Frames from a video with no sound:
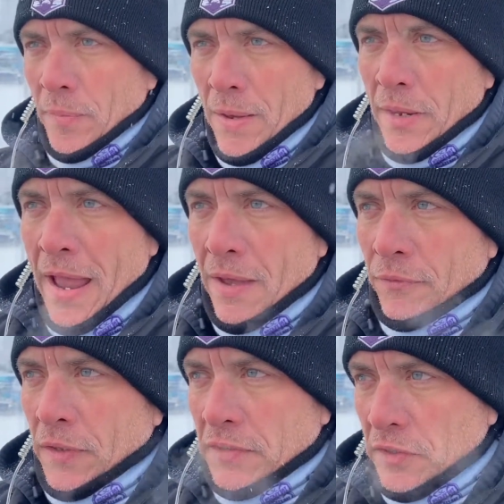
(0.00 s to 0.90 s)
maybe
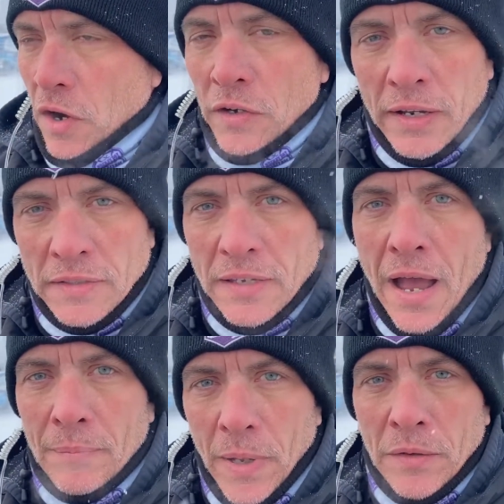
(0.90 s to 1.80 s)
have the start and
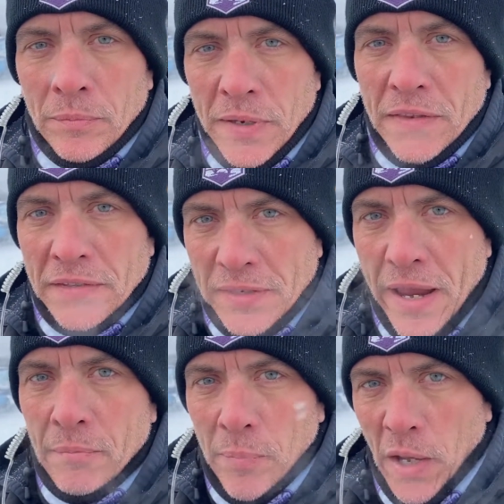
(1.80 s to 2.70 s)
stop button be the
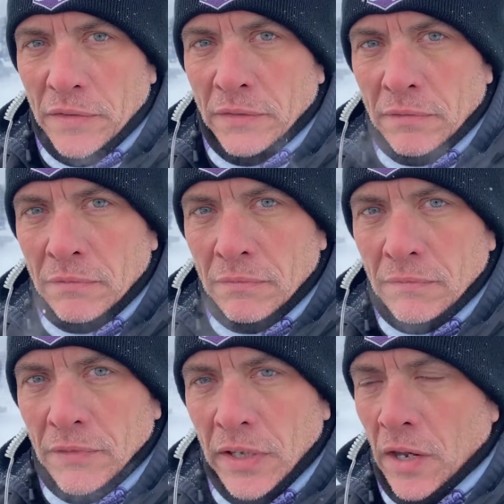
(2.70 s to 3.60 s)
same button.
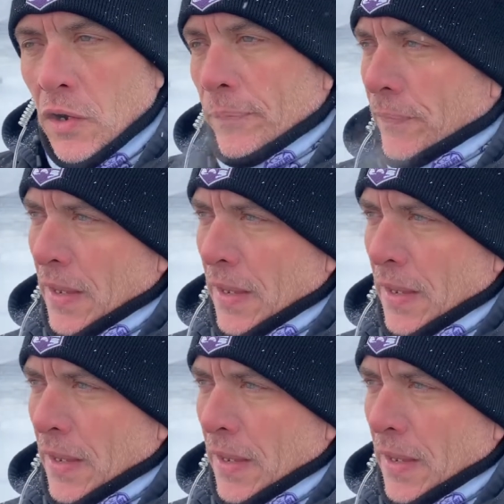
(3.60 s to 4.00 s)
You know,